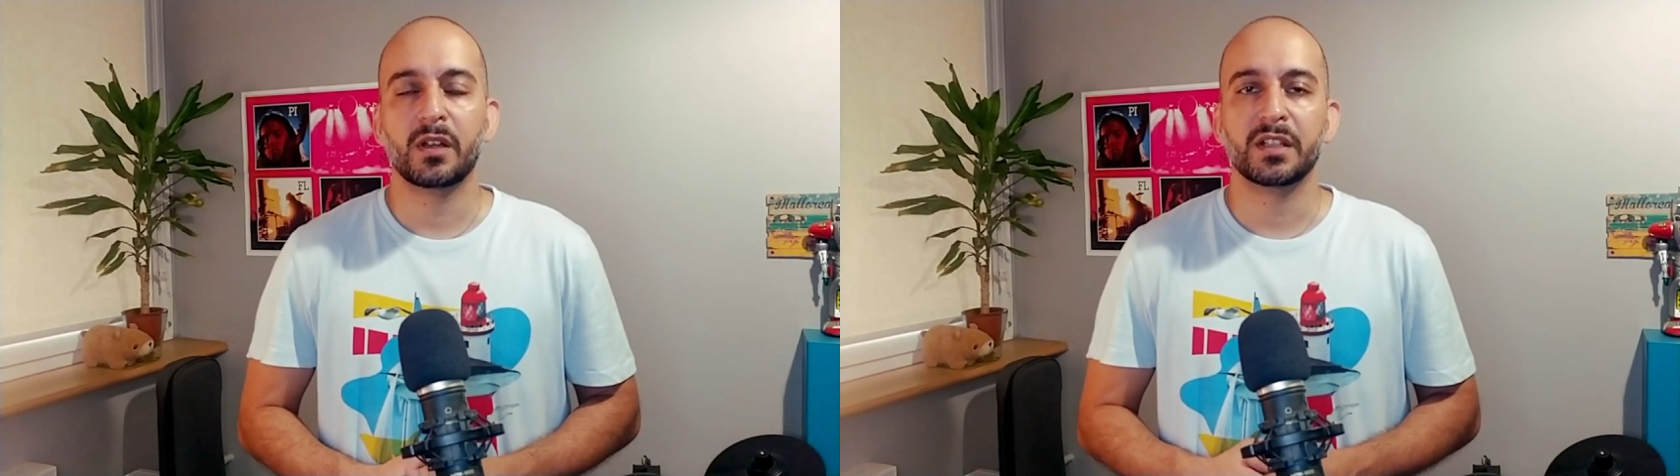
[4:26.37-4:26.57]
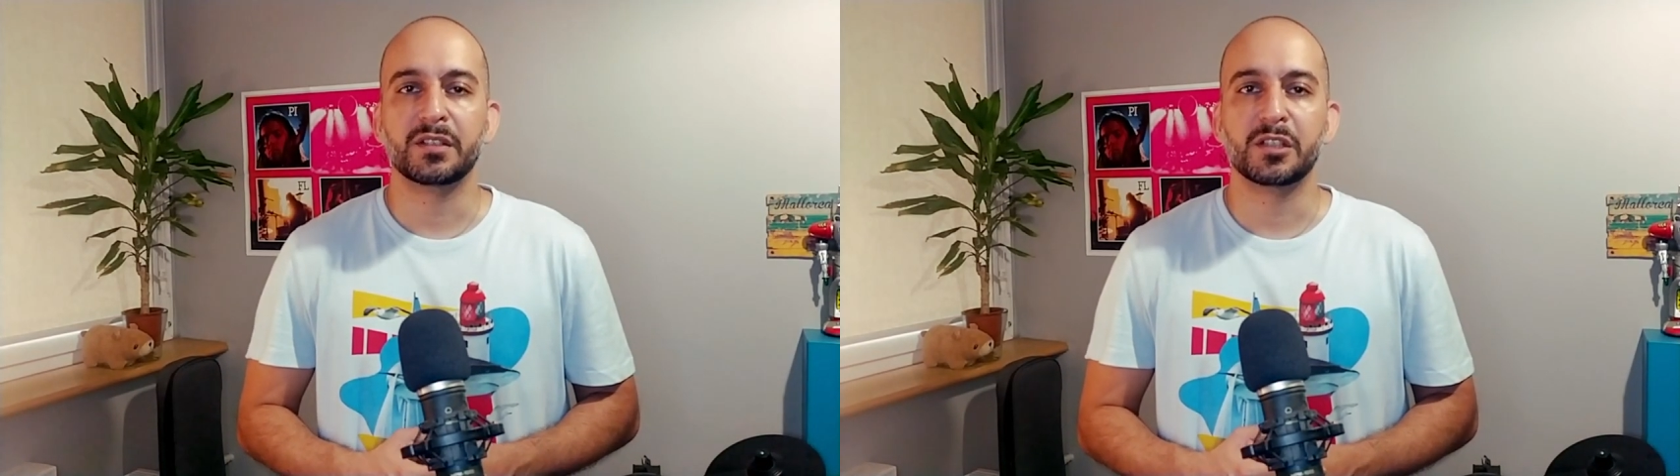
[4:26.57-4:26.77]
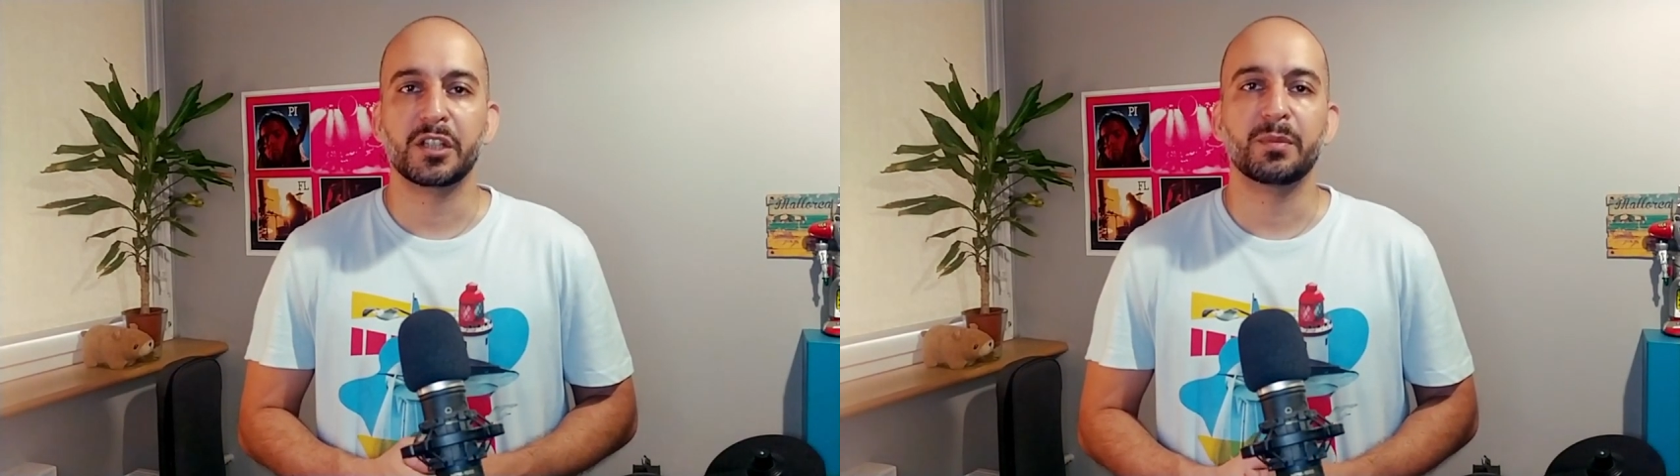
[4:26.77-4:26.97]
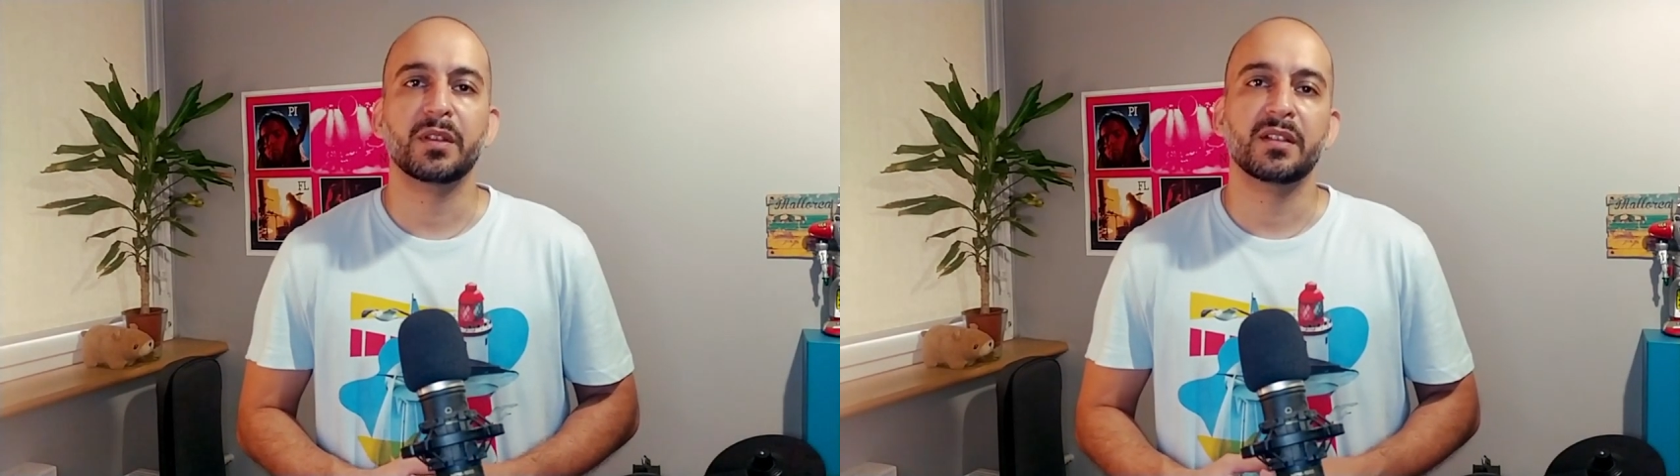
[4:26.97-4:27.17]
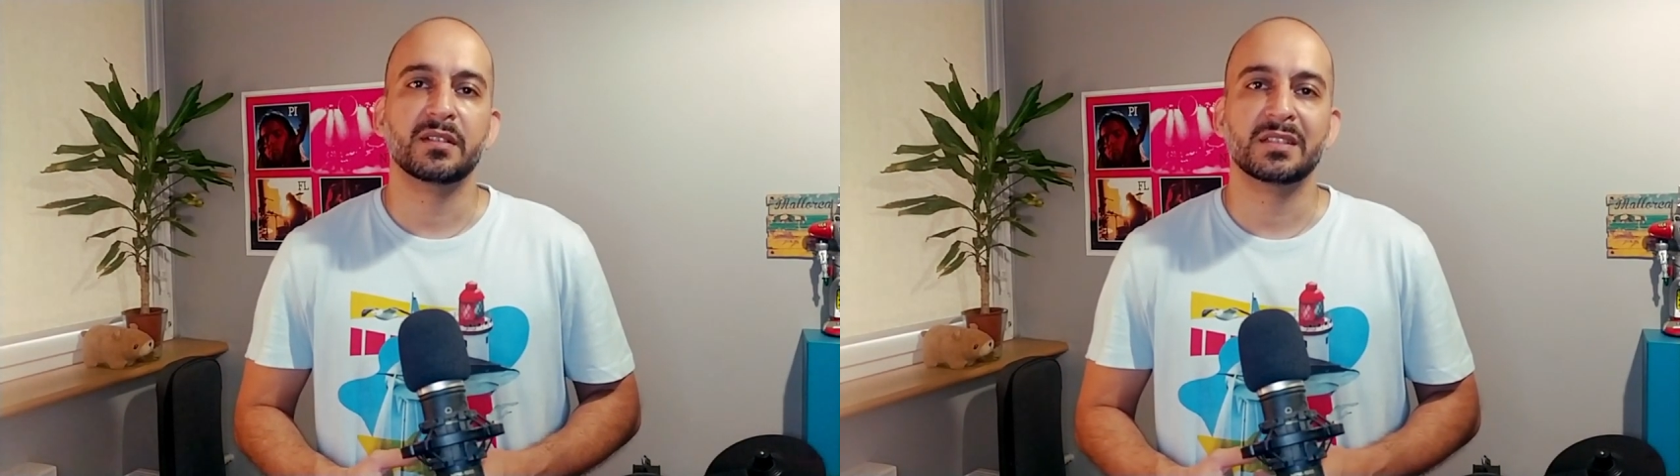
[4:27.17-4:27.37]
on his ship
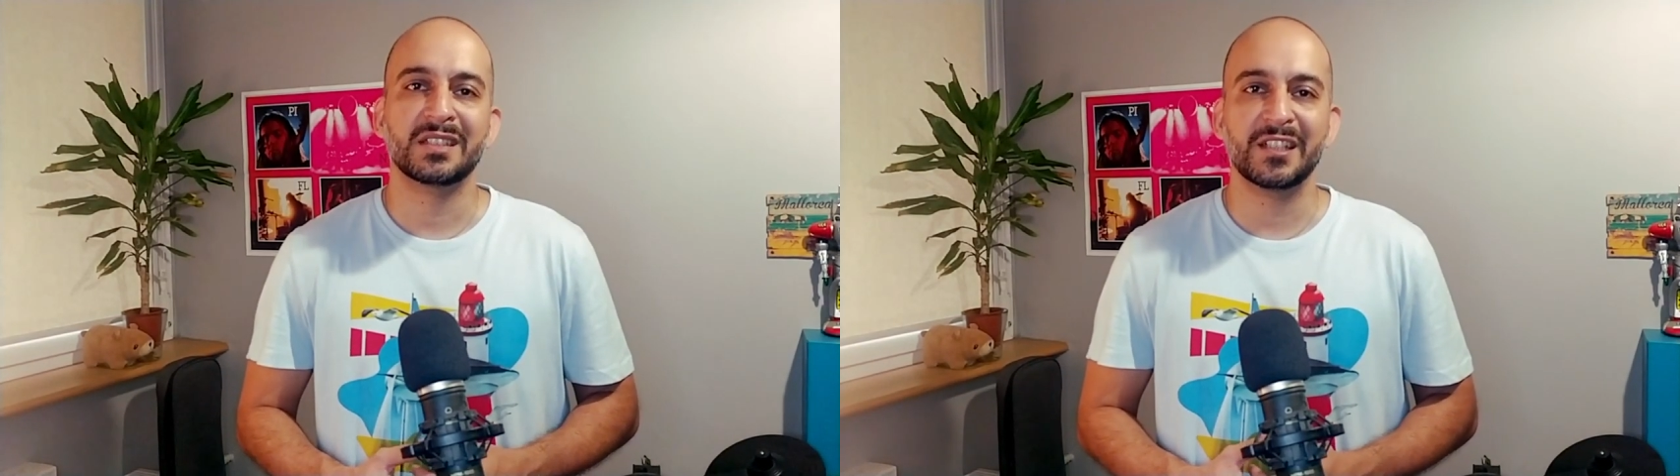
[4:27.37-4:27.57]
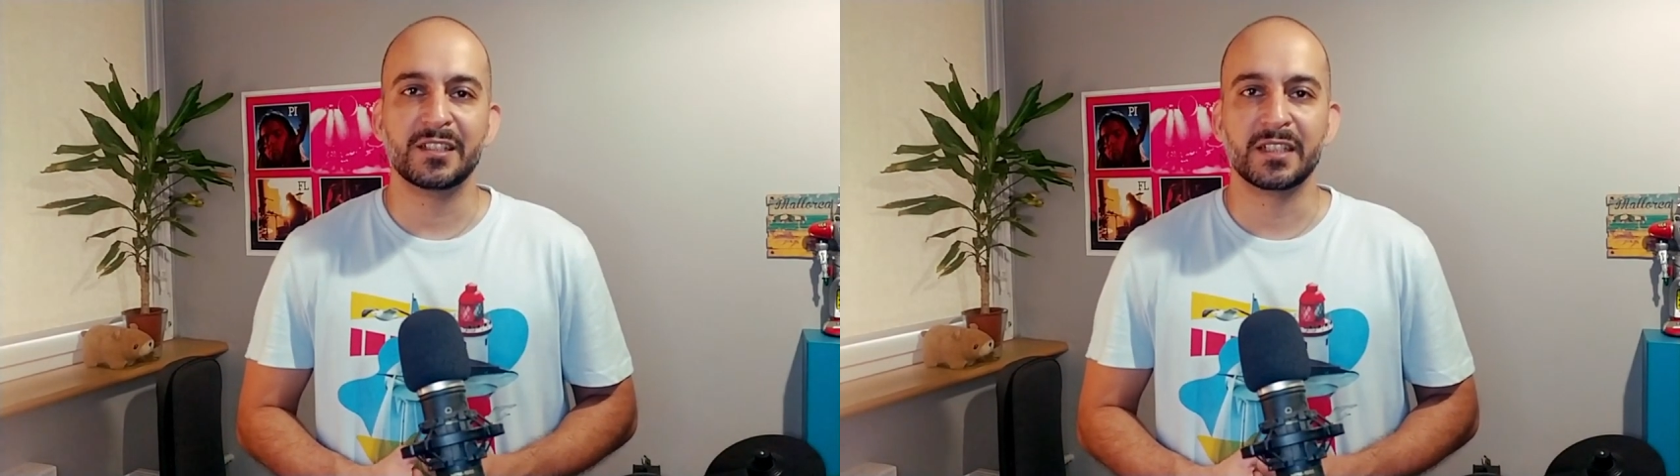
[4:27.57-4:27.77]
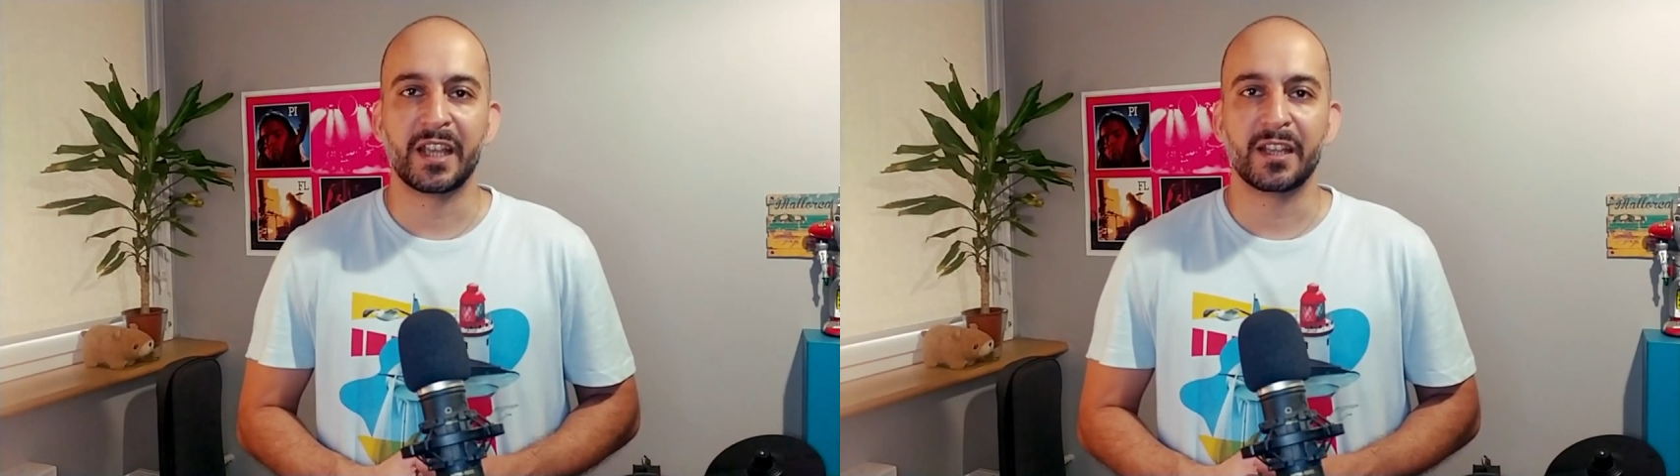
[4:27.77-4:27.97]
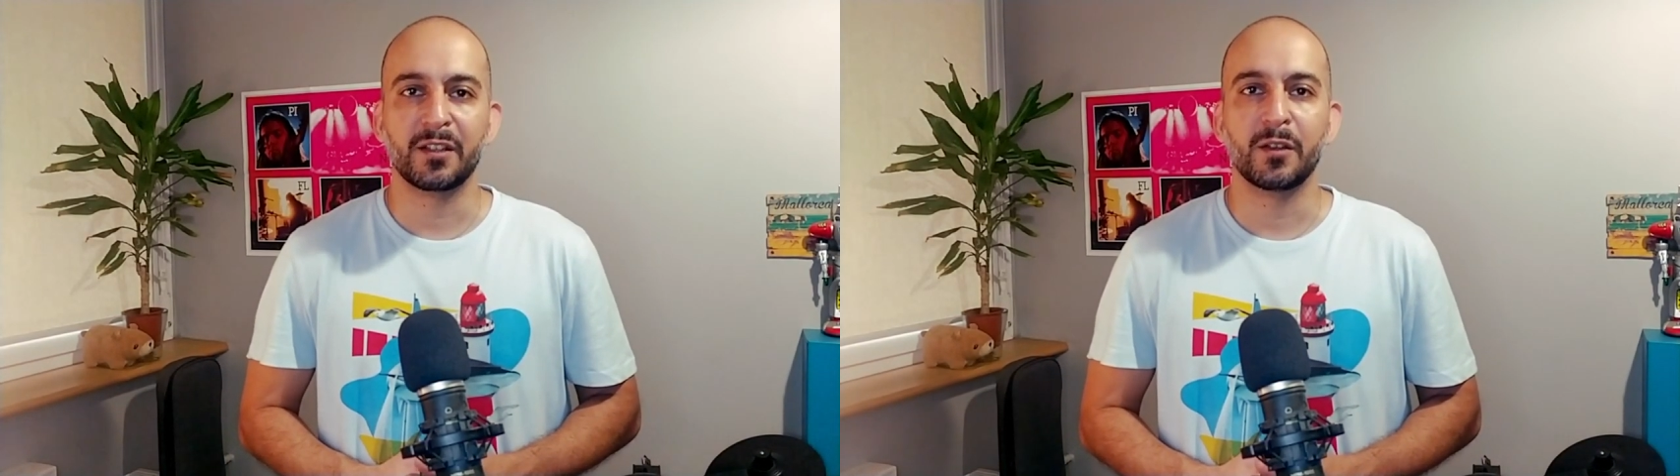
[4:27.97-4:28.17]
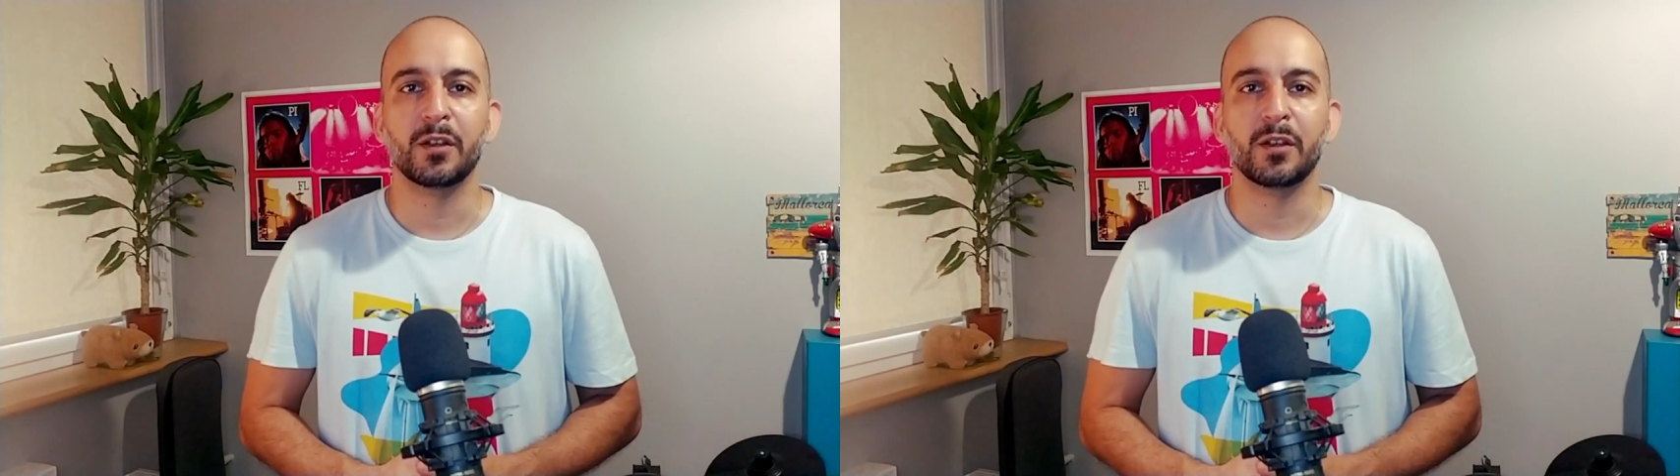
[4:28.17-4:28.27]
Sea Snake,